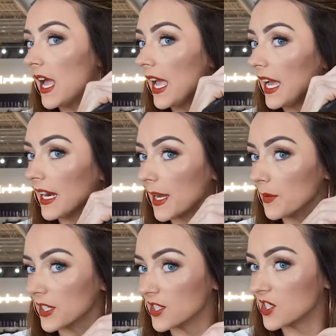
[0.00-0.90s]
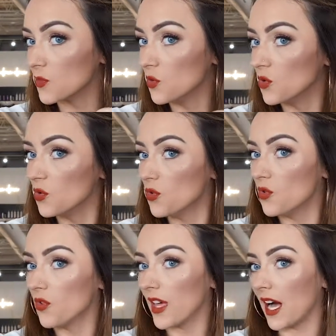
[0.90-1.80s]
and I'm gonna
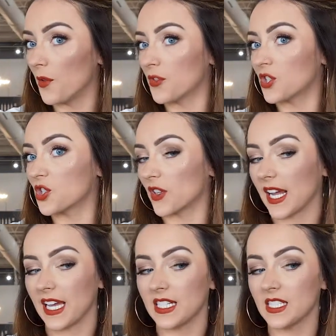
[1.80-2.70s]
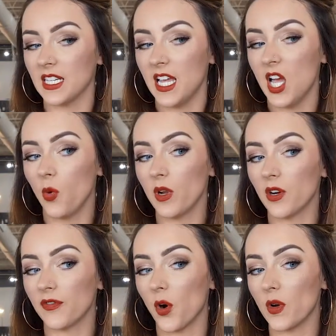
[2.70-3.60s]
smooth out the strand. We
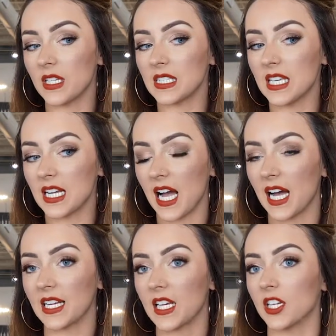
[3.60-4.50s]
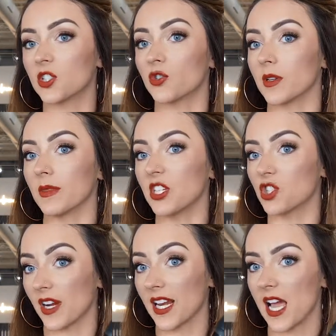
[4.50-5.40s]
are focusing on extremely
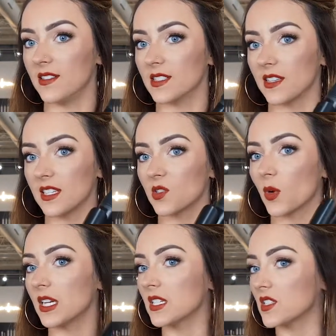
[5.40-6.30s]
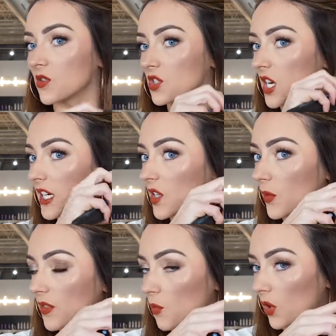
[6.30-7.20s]
straight ends in this one, so starting
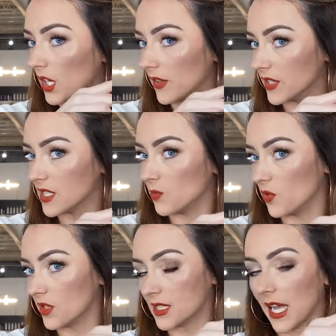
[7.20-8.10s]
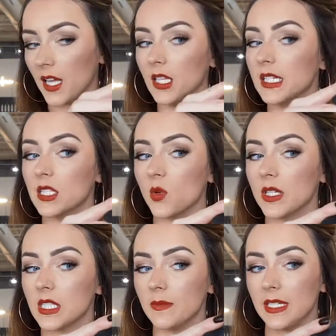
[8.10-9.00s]
with more of a smooth style is
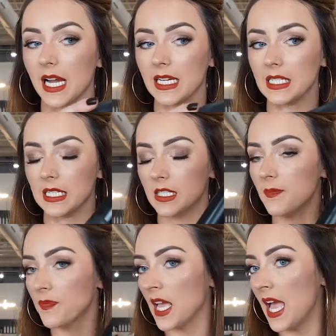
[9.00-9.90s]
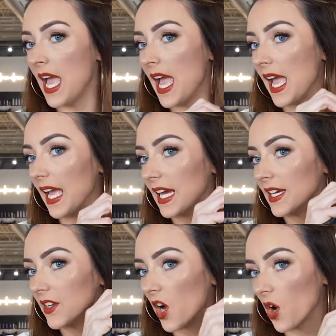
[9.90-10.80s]
going to be ideal.
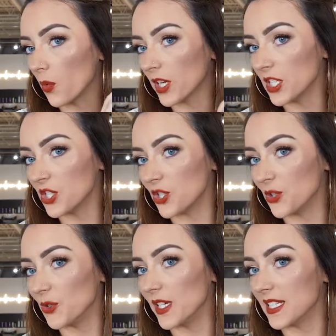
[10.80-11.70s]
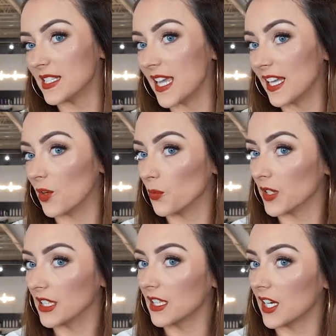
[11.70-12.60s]
And all we're gonna do is take a
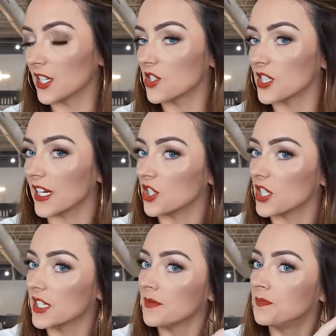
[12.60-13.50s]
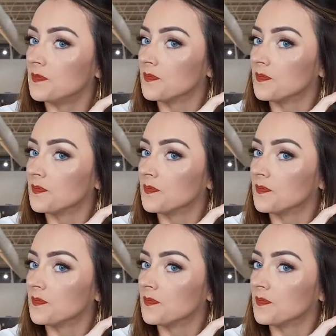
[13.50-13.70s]
really large section,